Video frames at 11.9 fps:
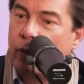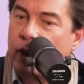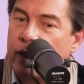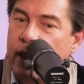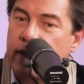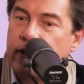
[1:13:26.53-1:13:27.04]

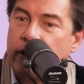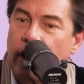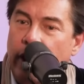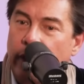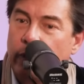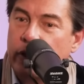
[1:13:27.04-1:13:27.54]
what they
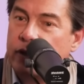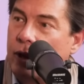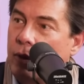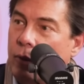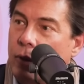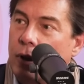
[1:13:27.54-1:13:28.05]
thought was
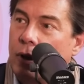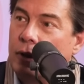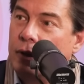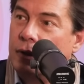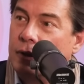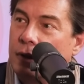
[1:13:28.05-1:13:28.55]
their world